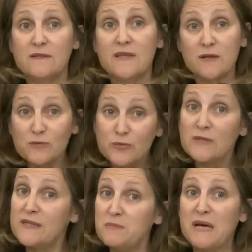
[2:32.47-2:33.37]
That
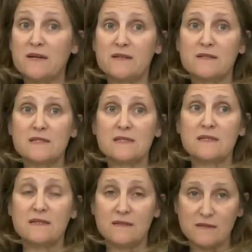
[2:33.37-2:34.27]
really matters
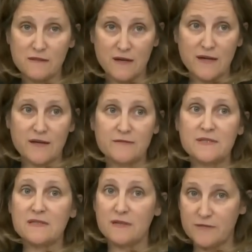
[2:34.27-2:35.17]
in the
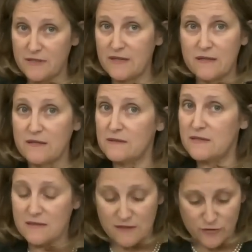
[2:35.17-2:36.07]
lives of
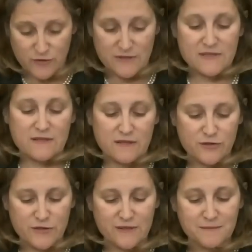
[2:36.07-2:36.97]
Canadians across the
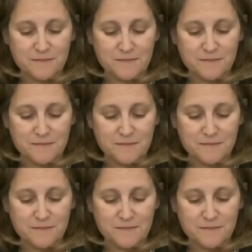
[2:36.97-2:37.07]
country.